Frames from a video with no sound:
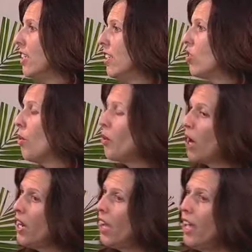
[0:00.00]
So we
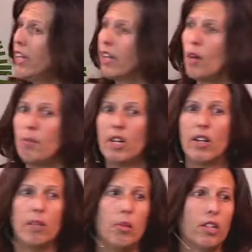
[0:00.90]
went ahead and got
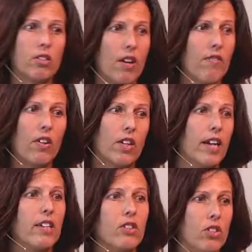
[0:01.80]
married because I felt
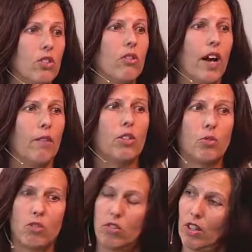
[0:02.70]
guided to do that, which
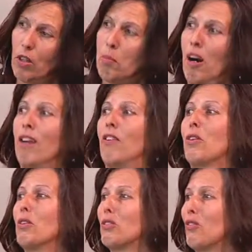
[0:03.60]
was still a part of the
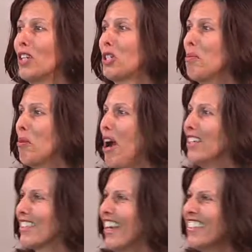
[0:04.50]
crucifixion
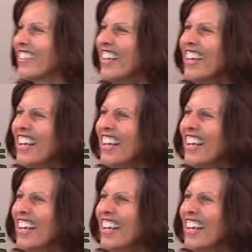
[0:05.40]
process.